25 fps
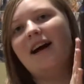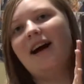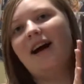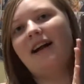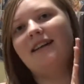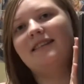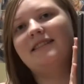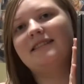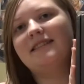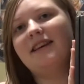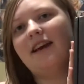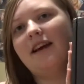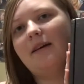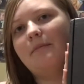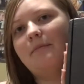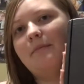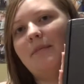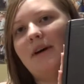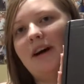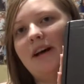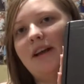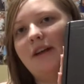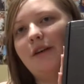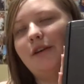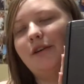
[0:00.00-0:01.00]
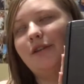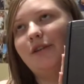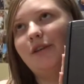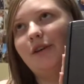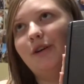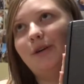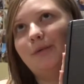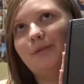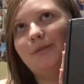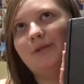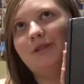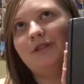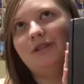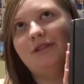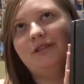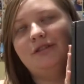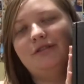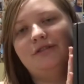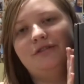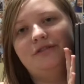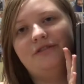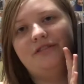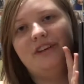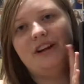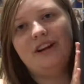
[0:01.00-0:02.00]
I just got my October
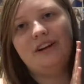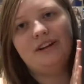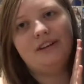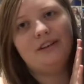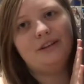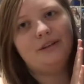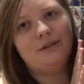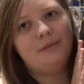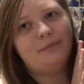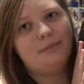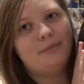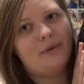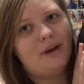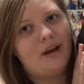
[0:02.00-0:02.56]
Fairyloot